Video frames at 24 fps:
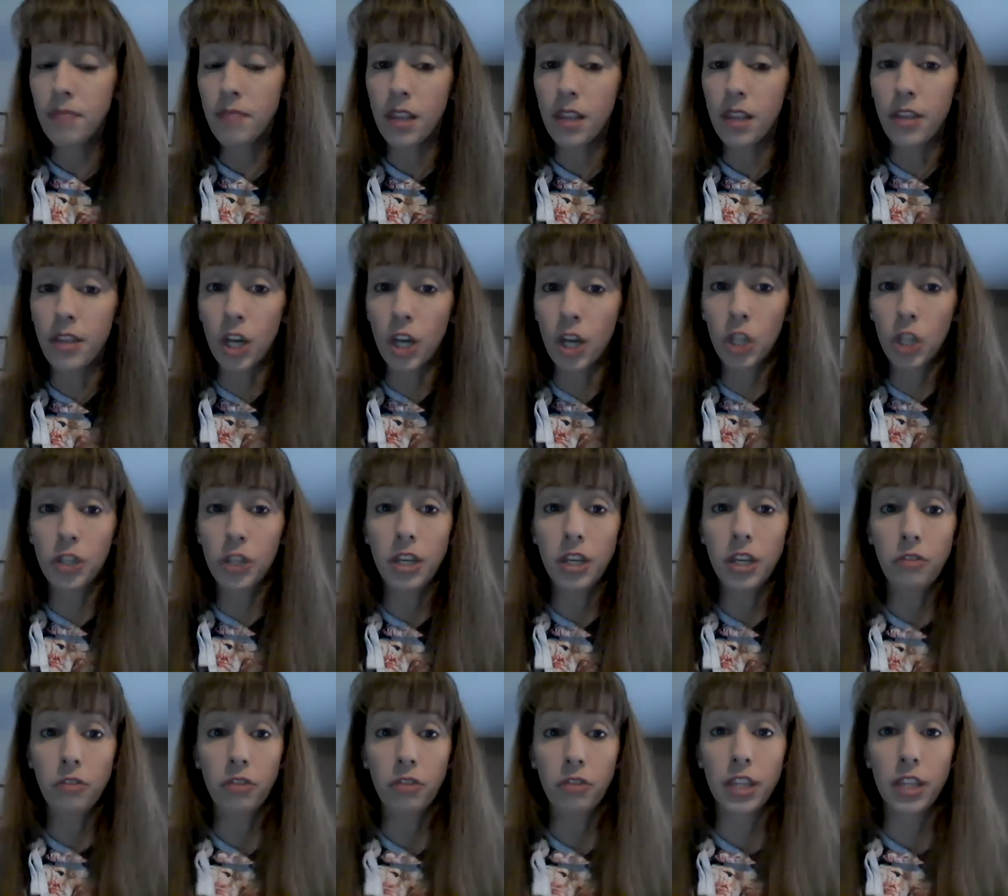They're
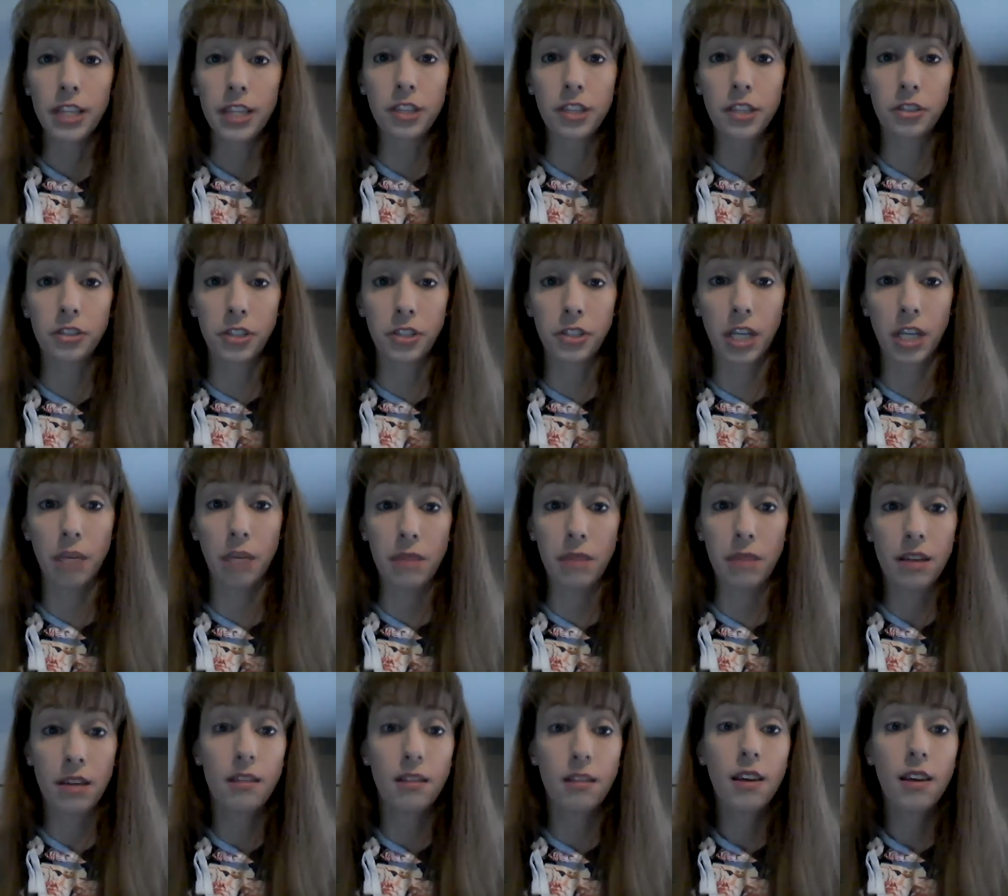looking for leaders to come
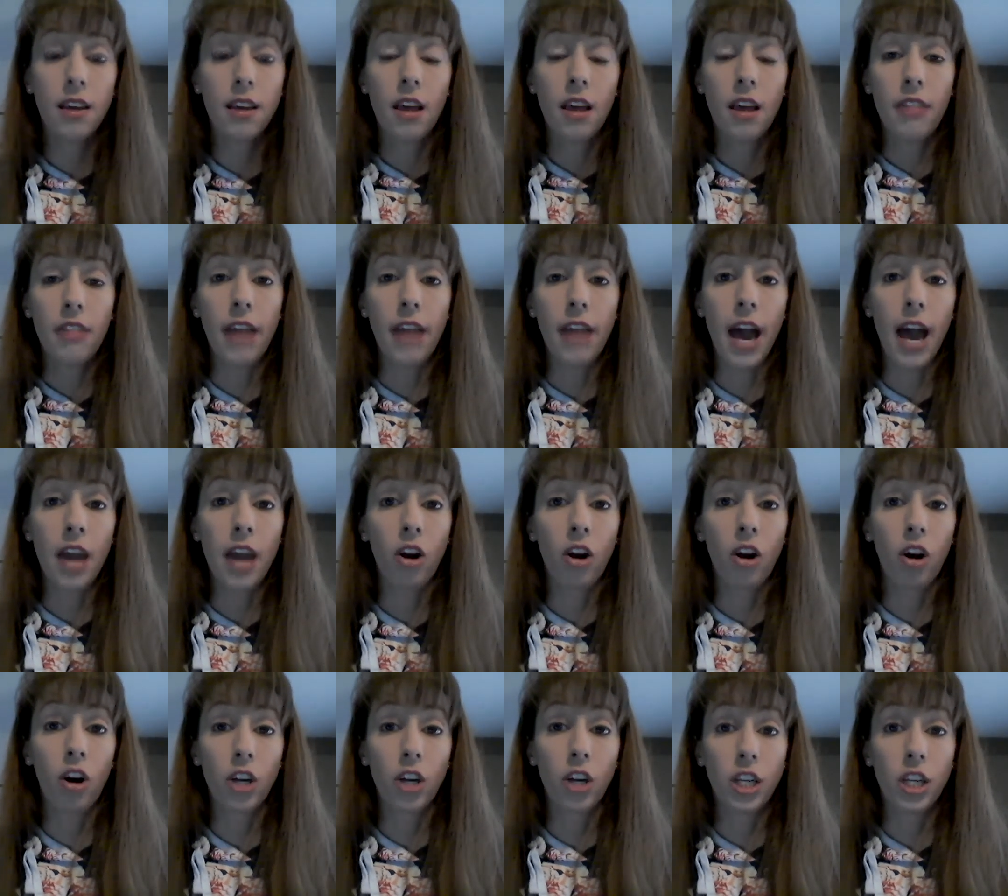in that
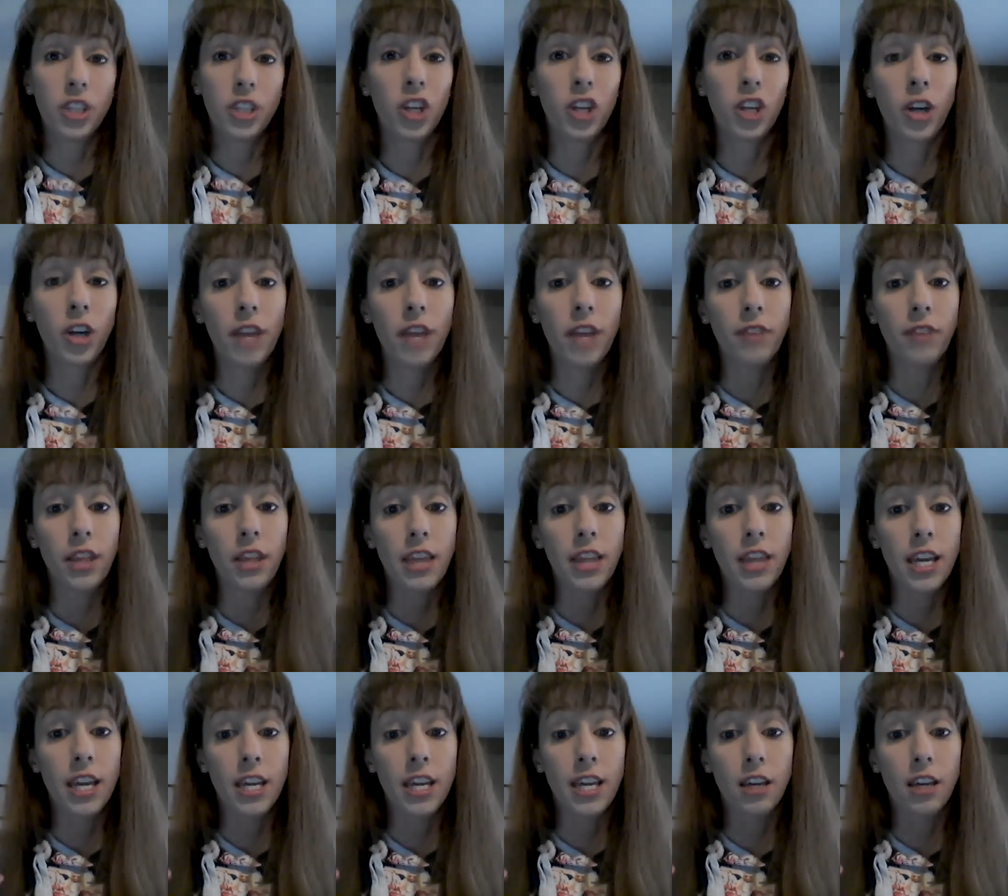are going to turn
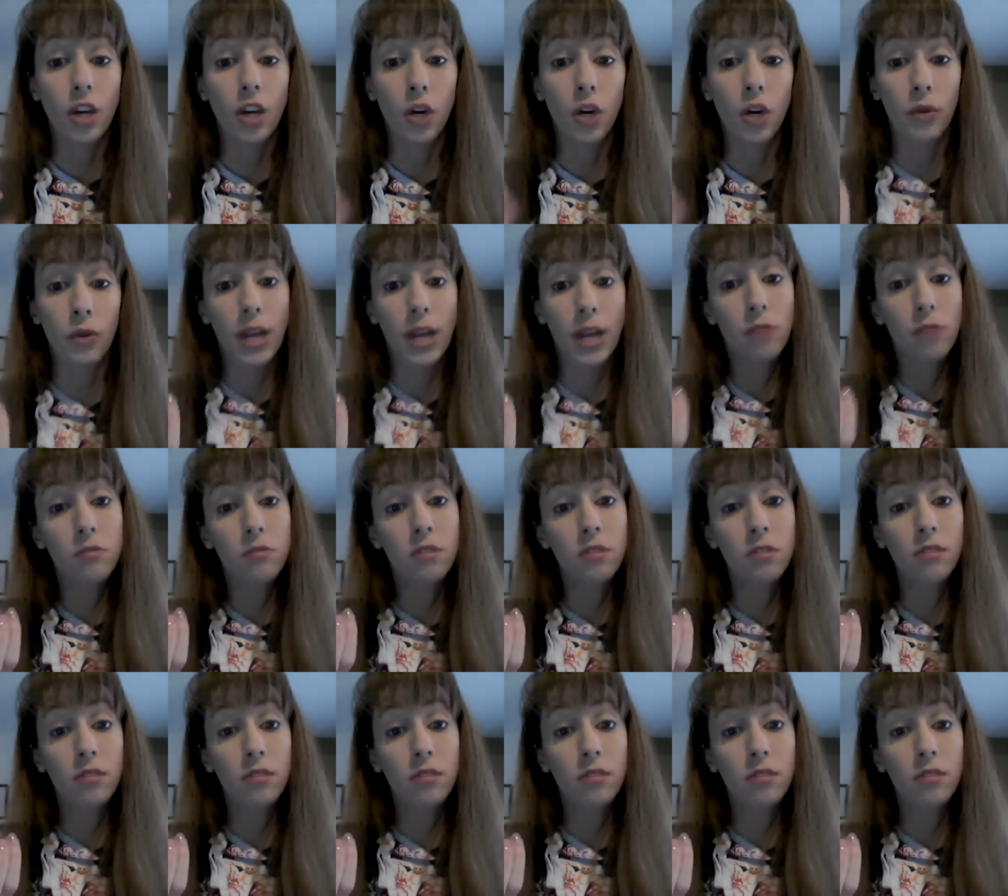everything around